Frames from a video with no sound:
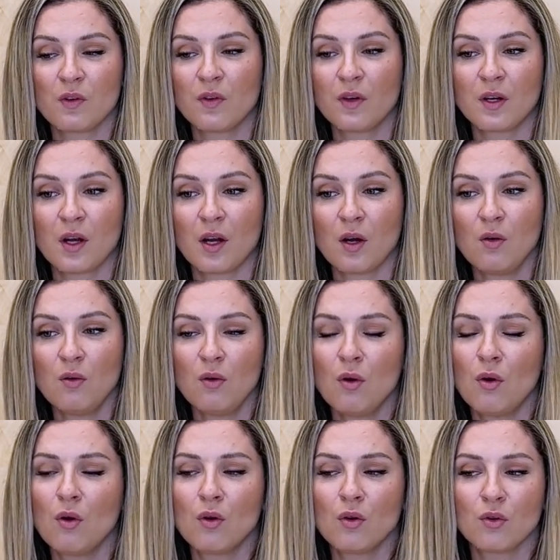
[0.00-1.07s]
even now,
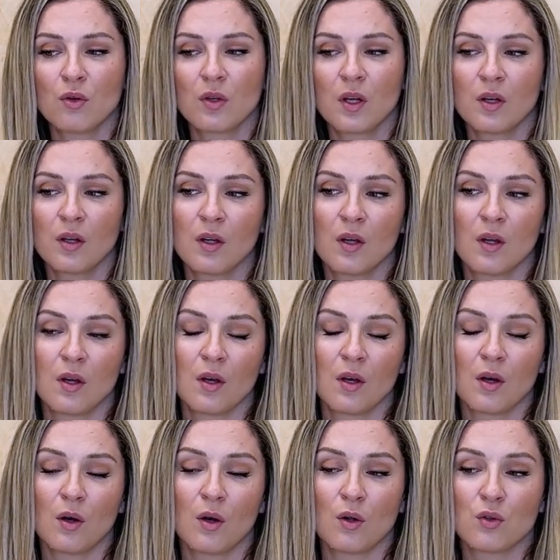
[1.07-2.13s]
or you can
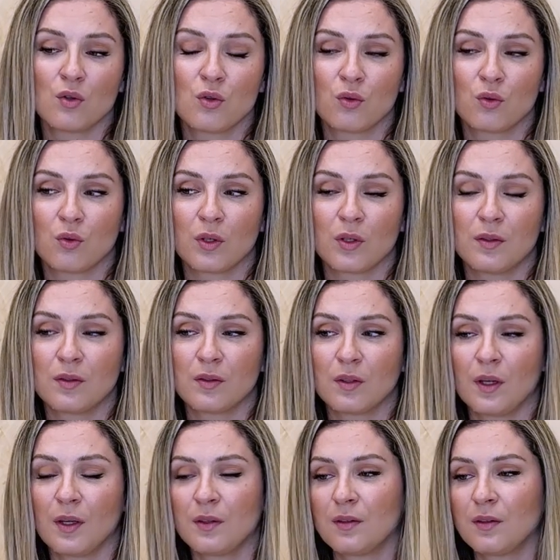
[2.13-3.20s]
also do it
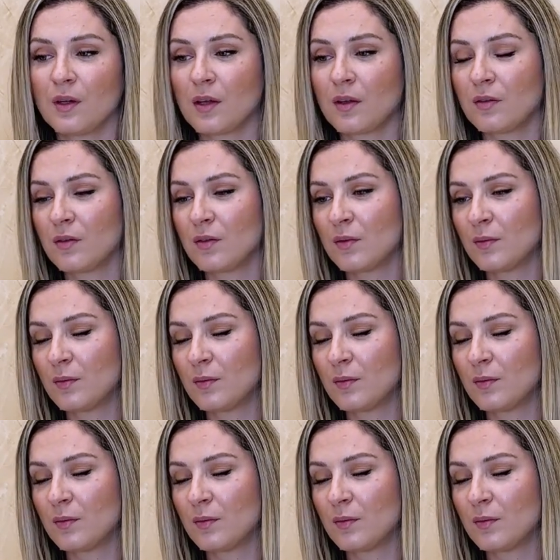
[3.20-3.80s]
at the end.